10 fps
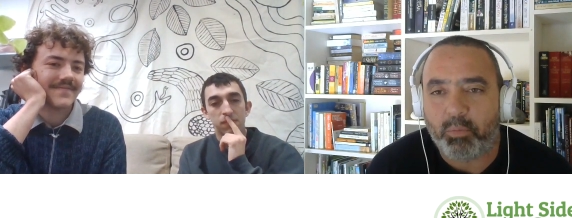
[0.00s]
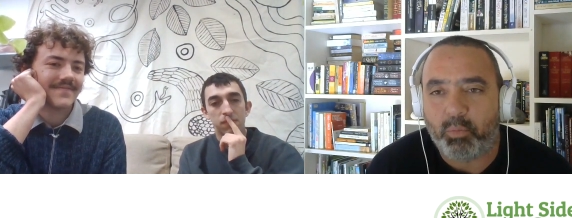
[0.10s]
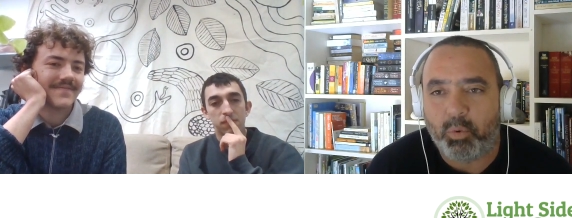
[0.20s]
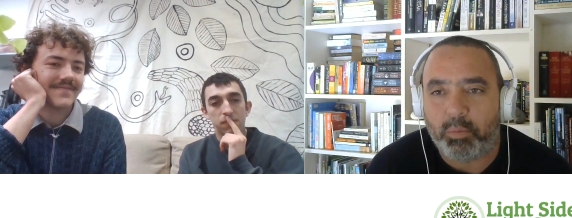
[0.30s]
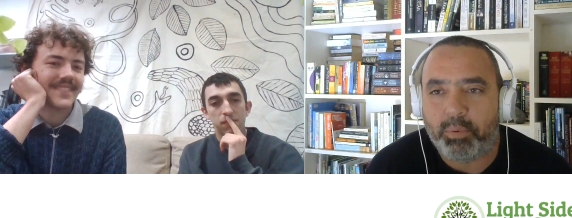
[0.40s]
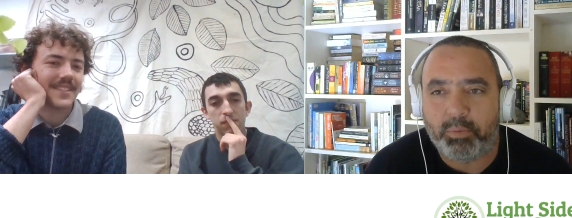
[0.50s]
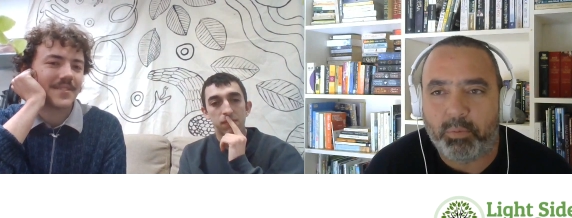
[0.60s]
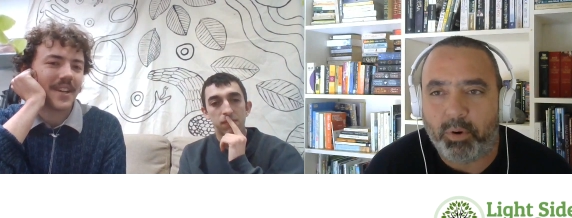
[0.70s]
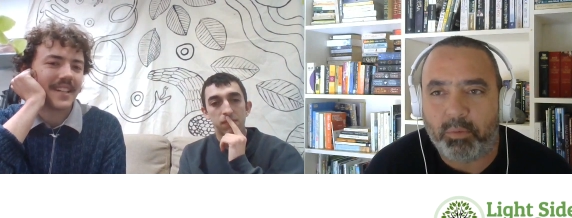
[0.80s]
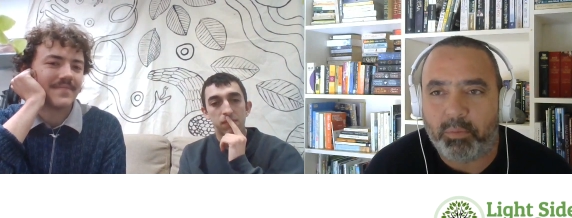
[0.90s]
Speaker 1: At what
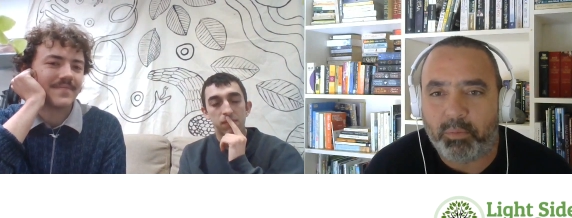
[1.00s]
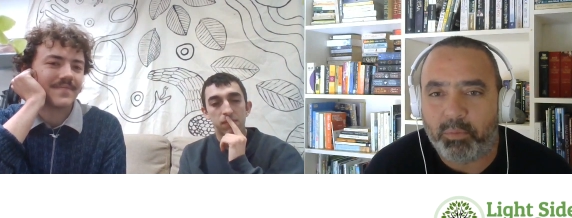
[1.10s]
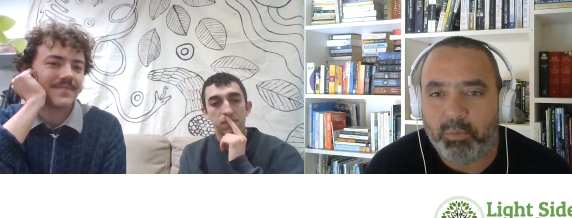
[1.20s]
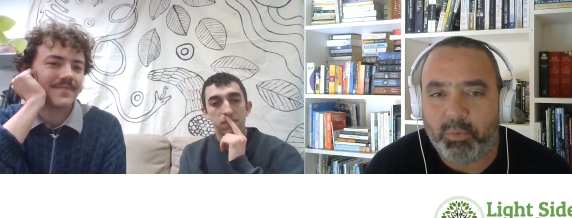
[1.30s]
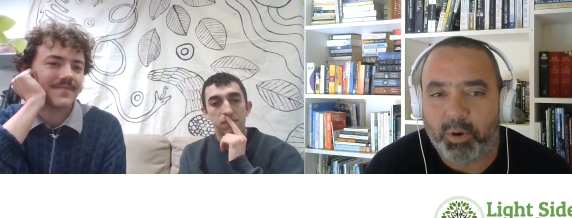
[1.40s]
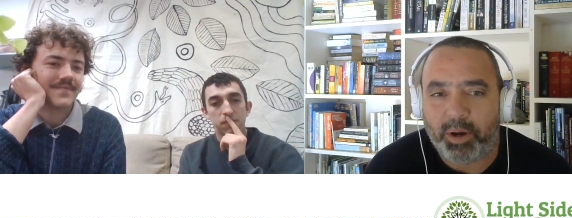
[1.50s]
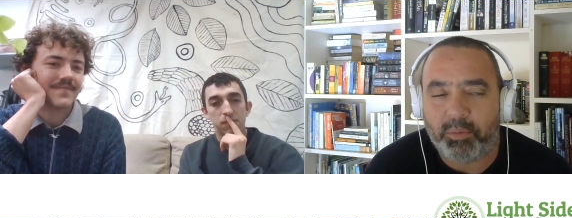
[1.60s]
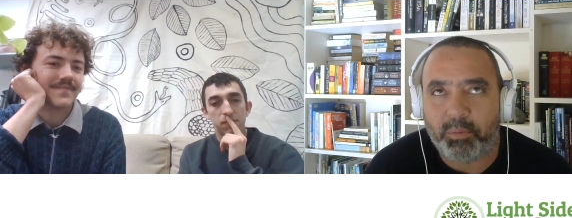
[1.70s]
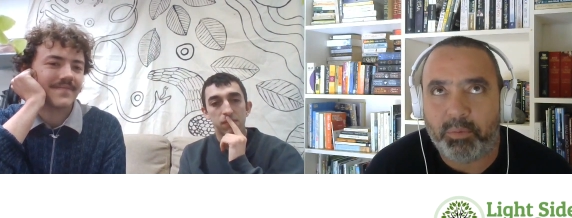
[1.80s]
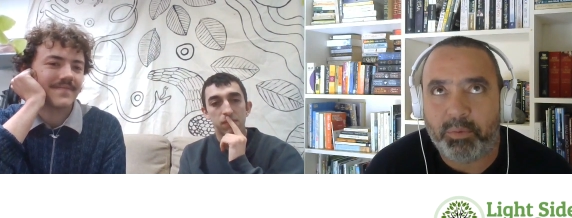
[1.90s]
what uh,